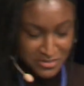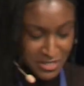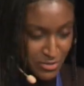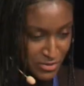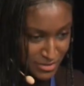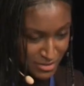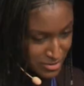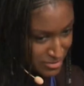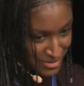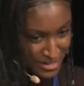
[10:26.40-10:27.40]
of someone, so
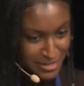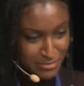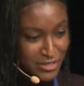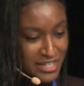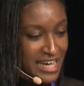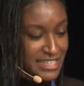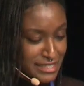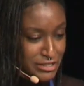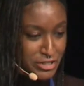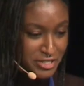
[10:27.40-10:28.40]
I'm not like
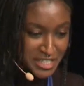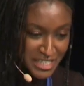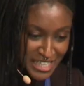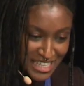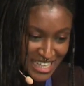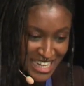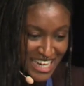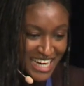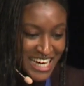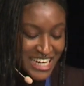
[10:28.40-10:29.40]
Tinder.
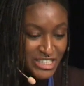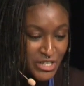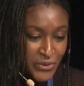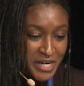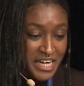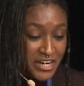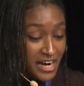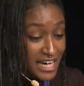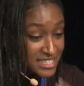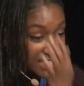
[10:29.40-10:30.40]
So here
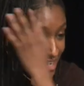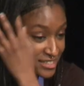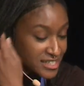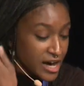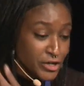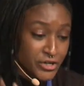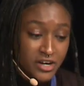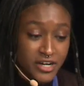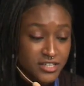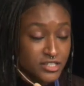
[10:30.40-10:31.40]
I start
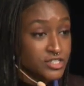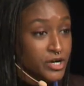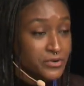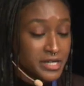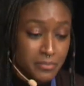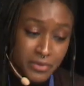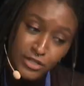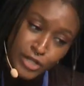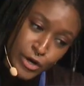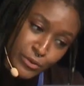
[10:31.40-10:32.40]
Angular, sorry, but
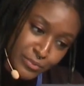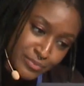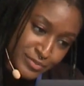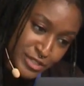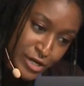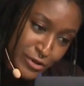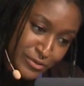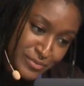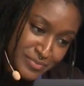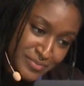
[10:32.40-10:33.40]
no. So,